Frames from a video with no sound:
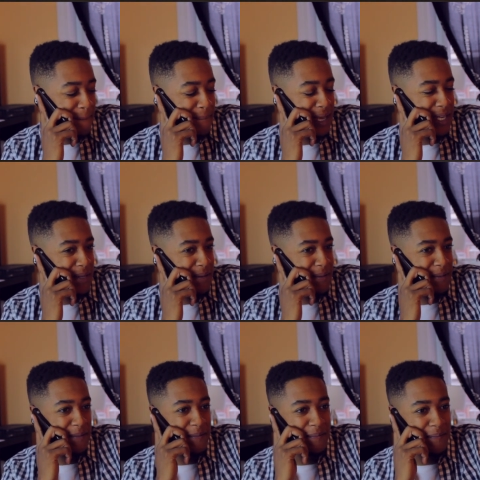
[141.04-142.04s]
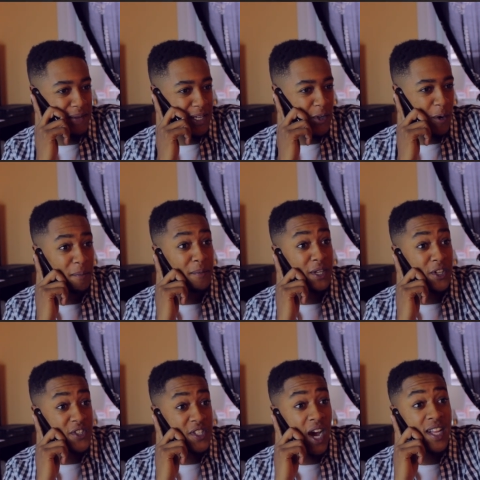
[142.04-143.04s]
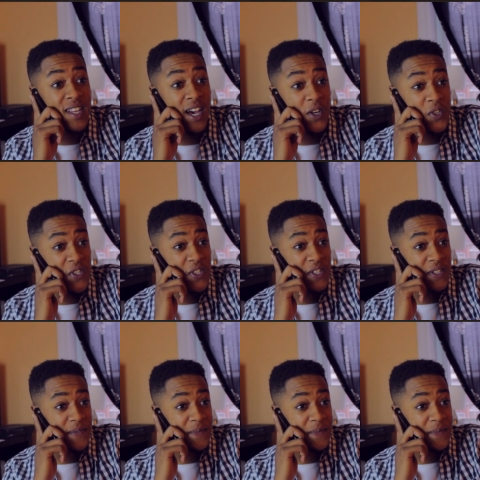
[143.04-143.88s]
pick, pick you up and bring you to Scott's house.